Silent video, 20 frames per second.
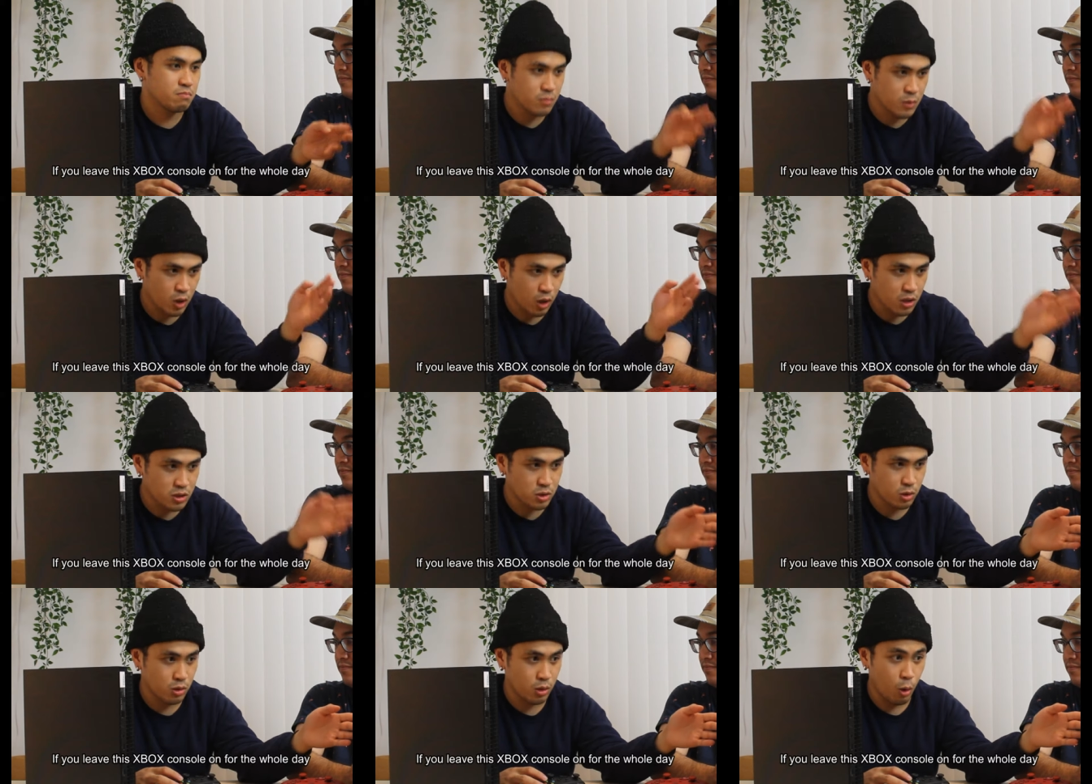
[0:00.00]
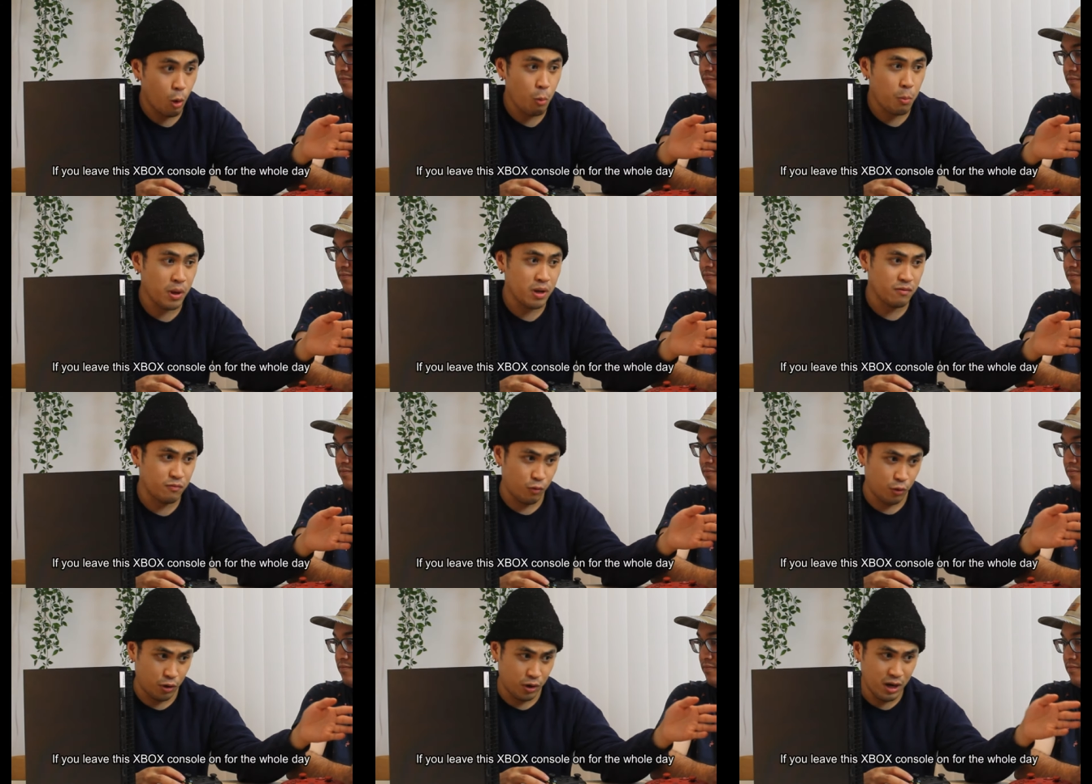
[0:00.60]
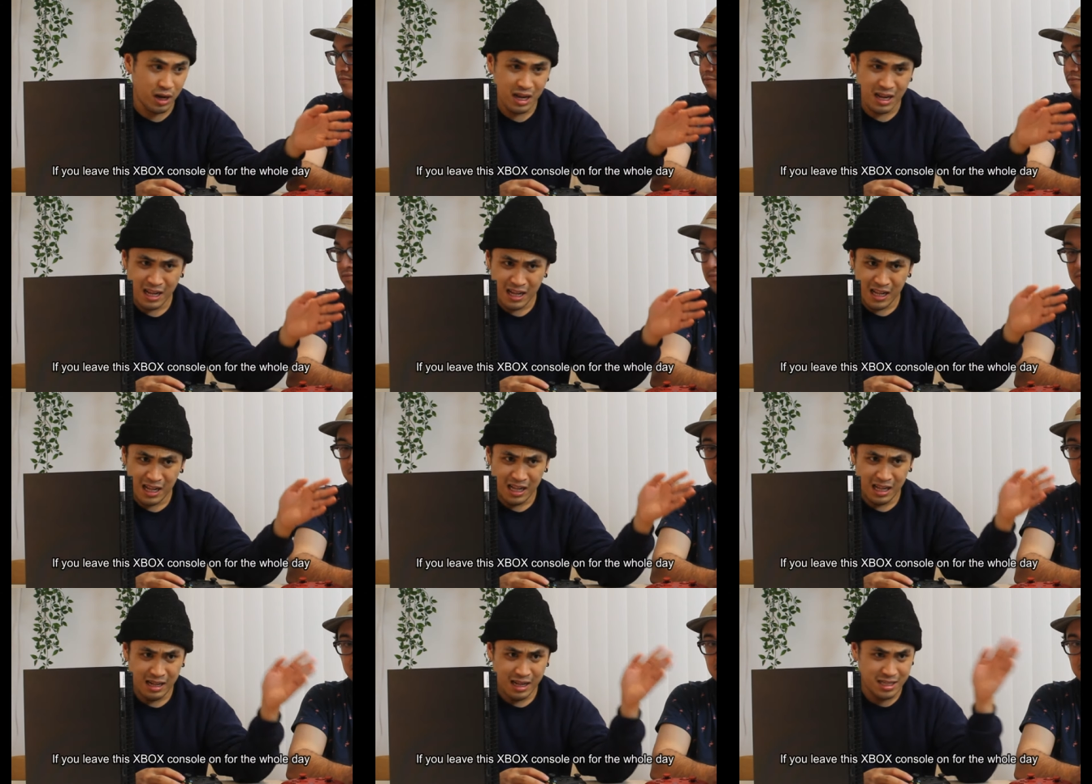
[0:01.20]
console open for,
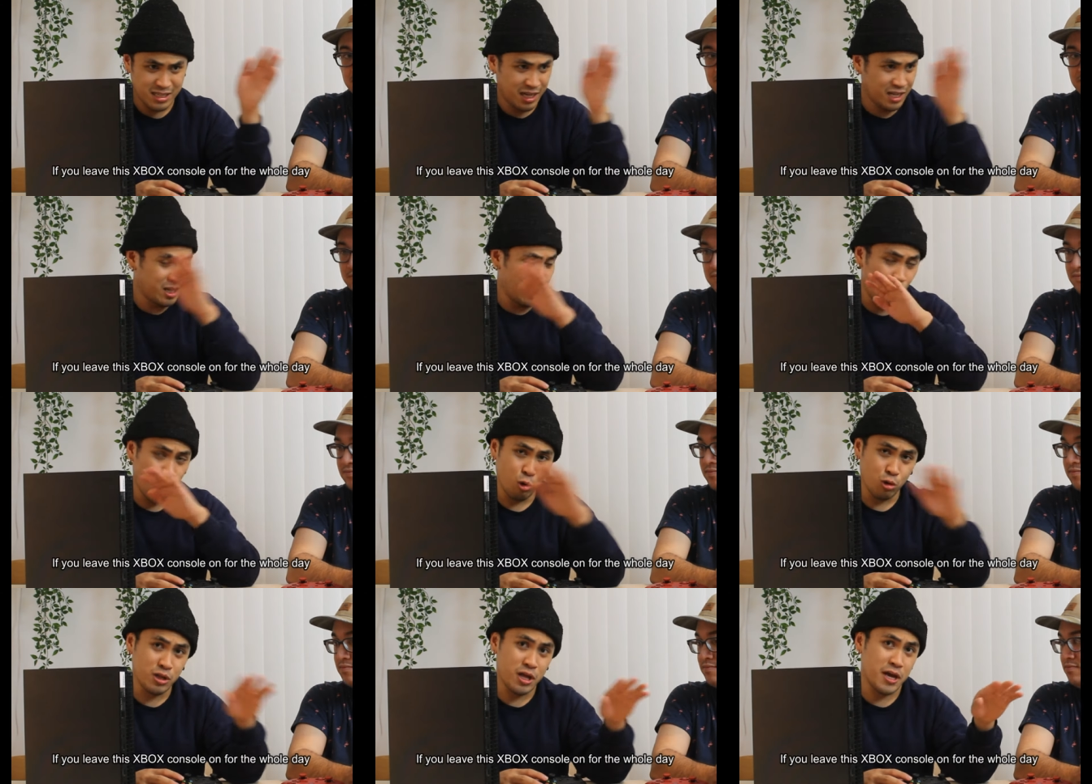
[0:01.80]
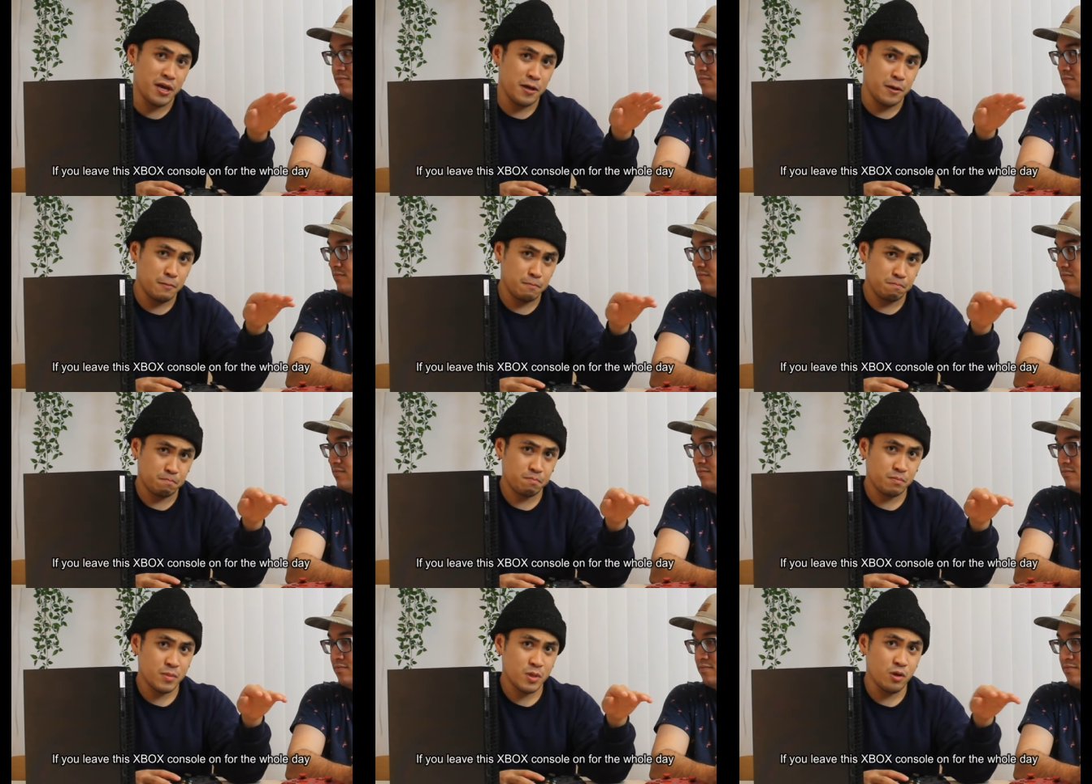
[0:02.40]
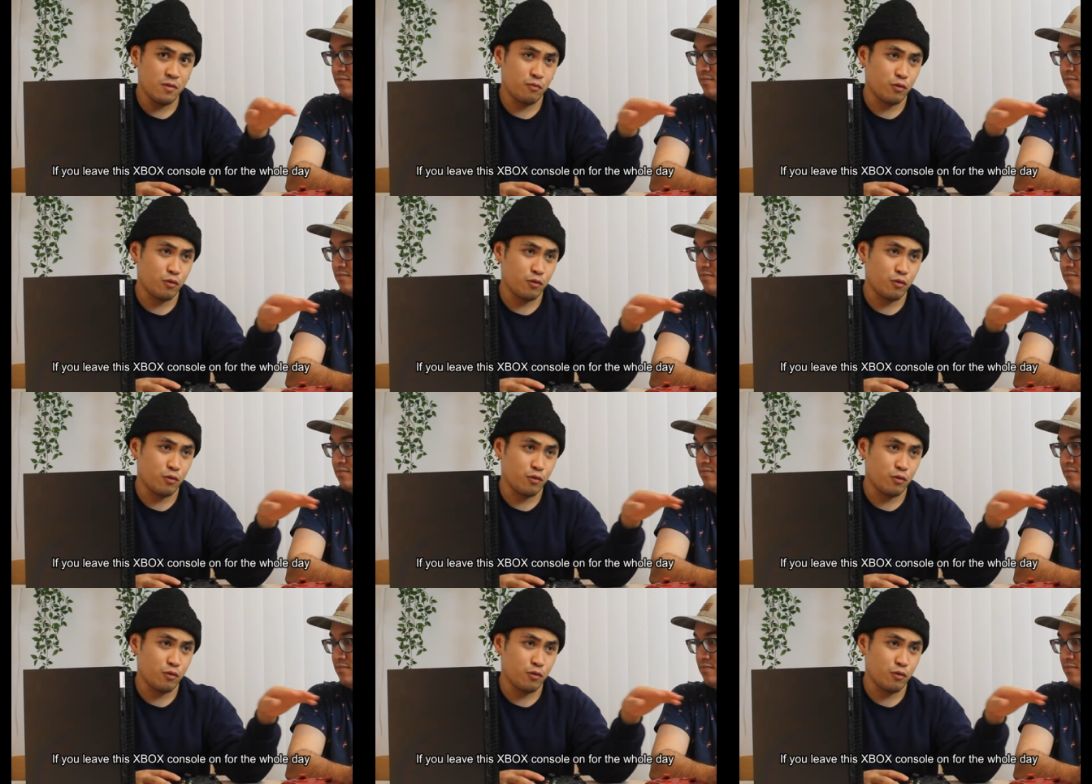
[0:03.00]
let's say, the whole day, you